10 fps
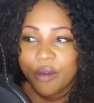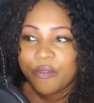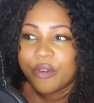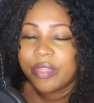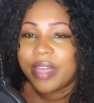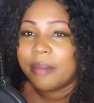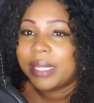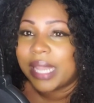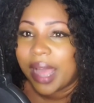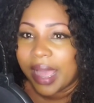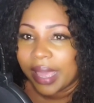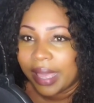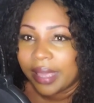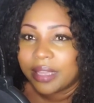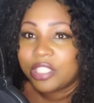for them
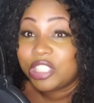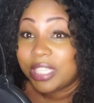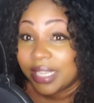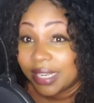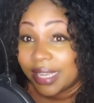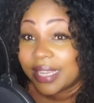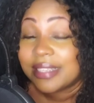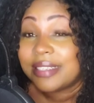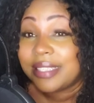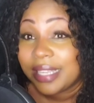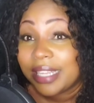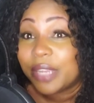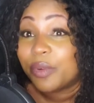lying, cheating, and stealing.